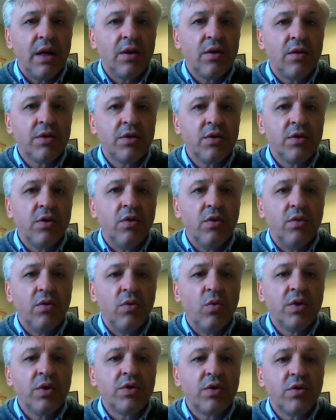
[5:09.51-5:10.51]
And also
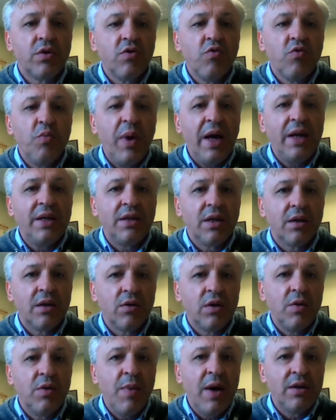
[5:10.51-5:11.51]
what sort of basic
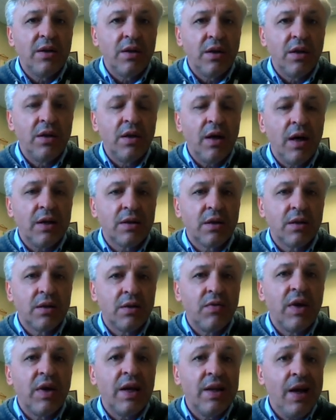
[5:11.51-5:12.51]
rudimentary
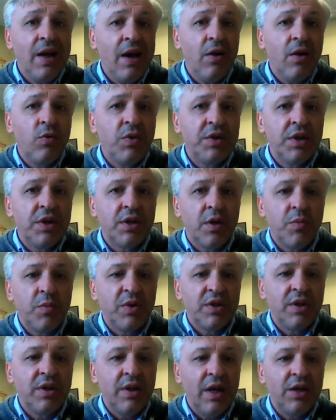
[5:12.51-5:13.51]
tasks we can have with this
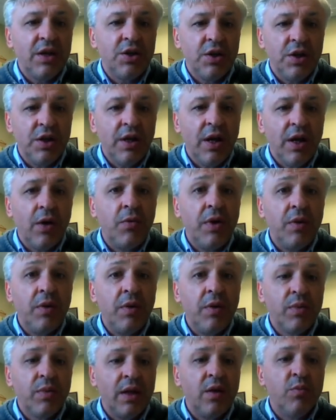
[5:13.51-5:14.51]
representation and how
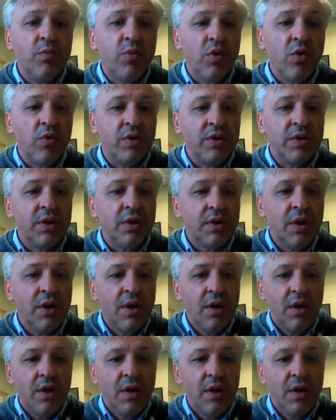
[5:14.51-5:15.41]
we can improve this.